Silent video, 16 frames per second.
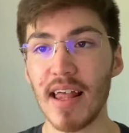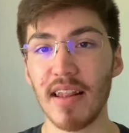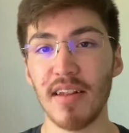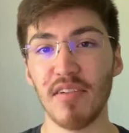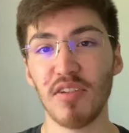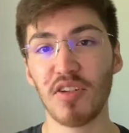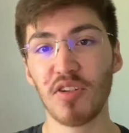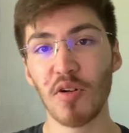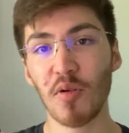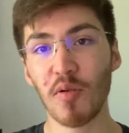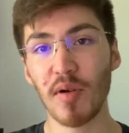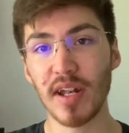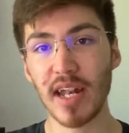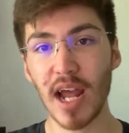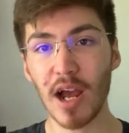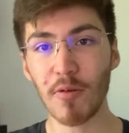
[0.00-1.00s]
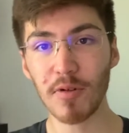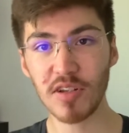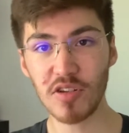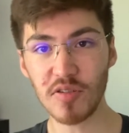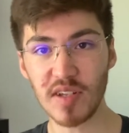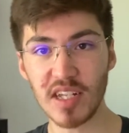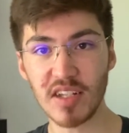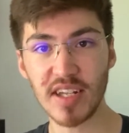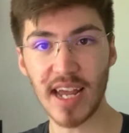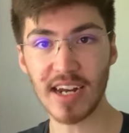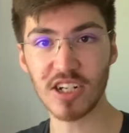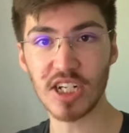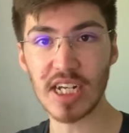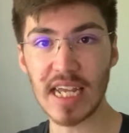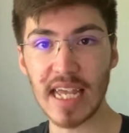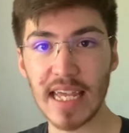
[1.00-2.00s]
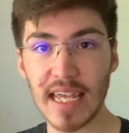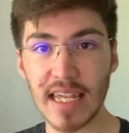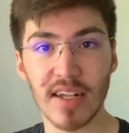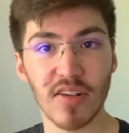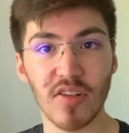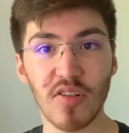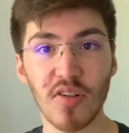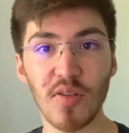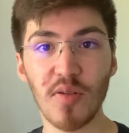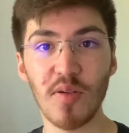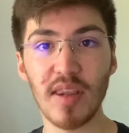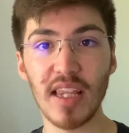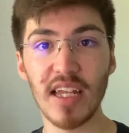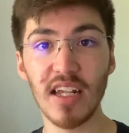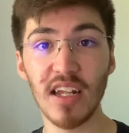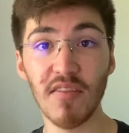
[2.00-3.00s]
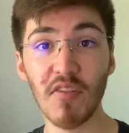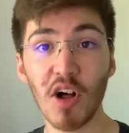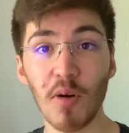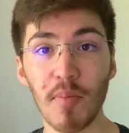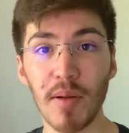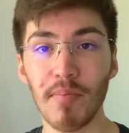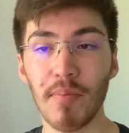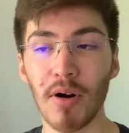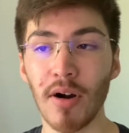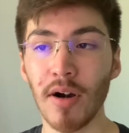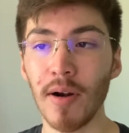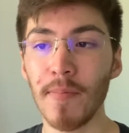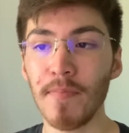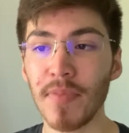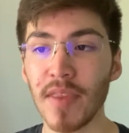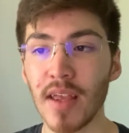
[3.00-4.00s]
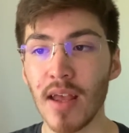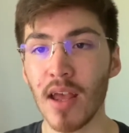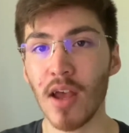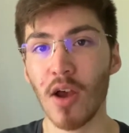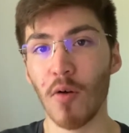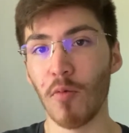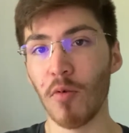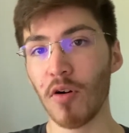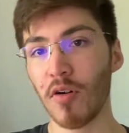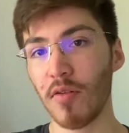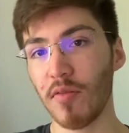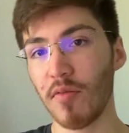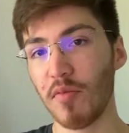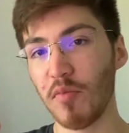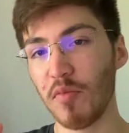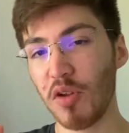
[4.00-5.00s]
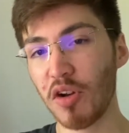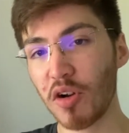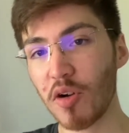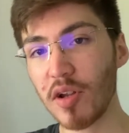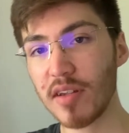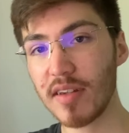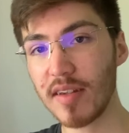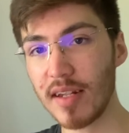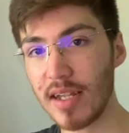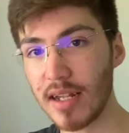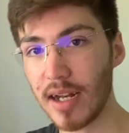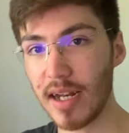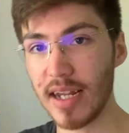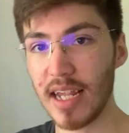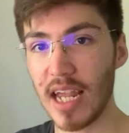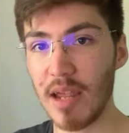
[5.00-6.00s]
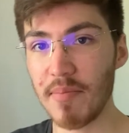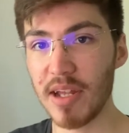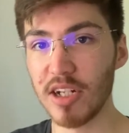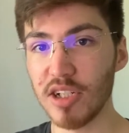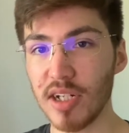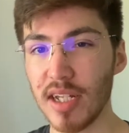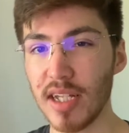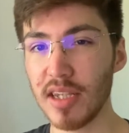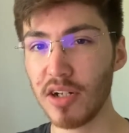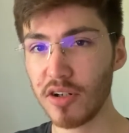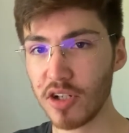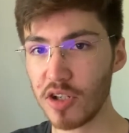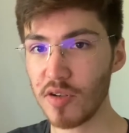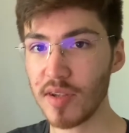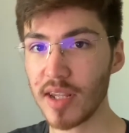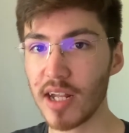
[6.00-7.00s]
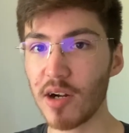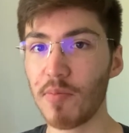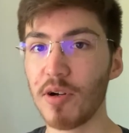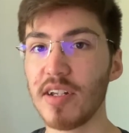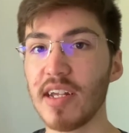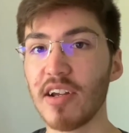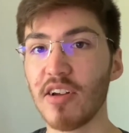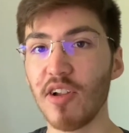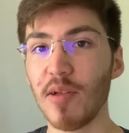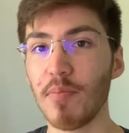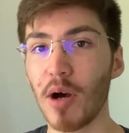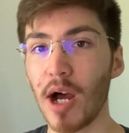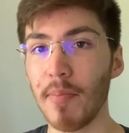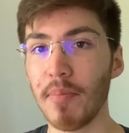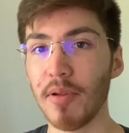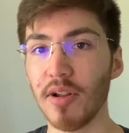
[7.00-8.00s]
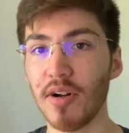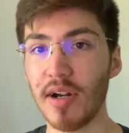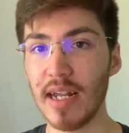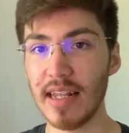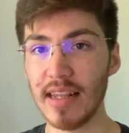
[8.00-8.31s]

So now what do you need to actually get into the development part? Well, you're going to need a game engine, and there are two that are particularly popular in